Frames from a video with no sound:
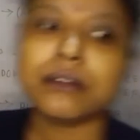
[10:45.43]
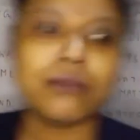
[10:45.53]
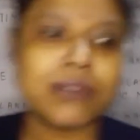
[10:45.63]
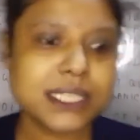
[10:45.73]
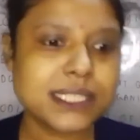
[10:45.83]

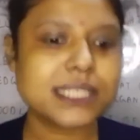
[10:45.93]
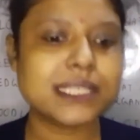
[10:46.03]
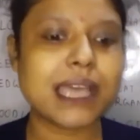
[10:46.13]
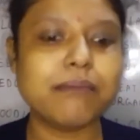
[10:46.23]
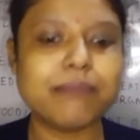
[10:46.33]
What is the
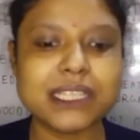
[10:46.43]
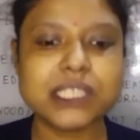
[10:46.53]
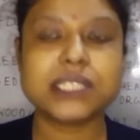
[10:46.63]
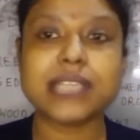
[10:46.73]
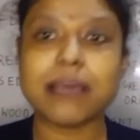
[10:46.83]
submerged?
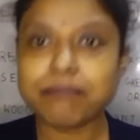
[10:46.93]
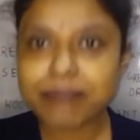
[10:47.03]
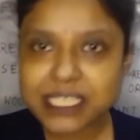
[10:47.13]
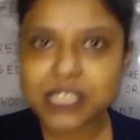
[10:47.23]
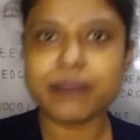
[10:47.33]

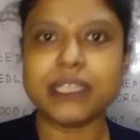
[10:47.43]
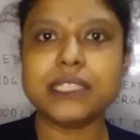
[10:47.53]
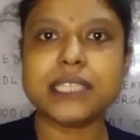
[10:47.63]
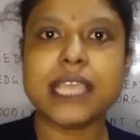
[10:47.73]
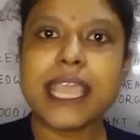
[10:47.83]
Submerged
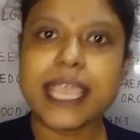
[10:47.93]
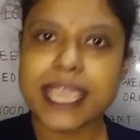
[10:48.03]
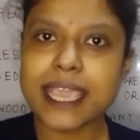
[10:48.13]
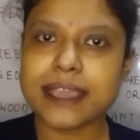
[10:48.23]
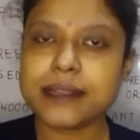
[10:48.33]
means
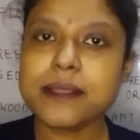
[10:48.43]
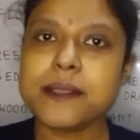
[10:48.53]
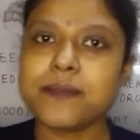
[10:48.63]
here